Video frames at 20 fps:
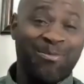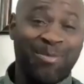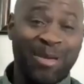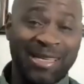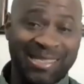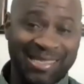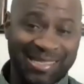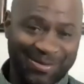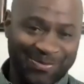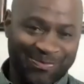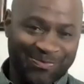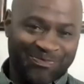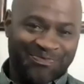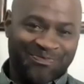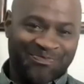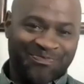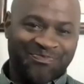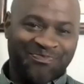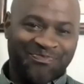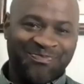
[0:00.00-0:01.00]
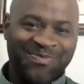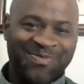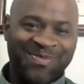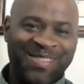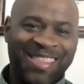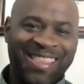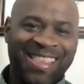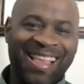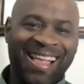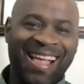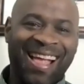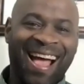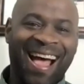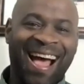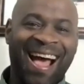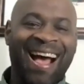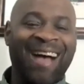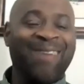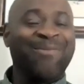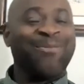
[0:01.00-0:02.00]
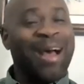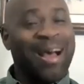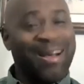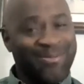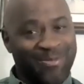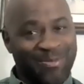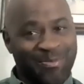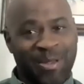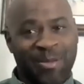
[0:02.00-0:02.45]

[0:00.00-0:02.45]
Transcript: been busy. I've, I've